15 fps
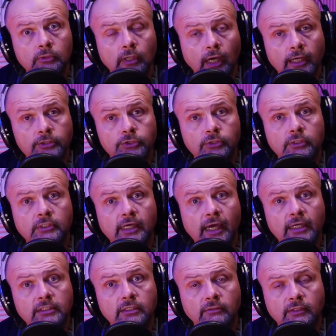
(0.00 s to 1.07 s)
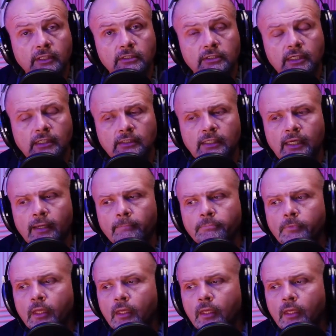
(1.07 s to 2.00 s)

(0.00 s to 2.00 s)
launch the attacks and things like that.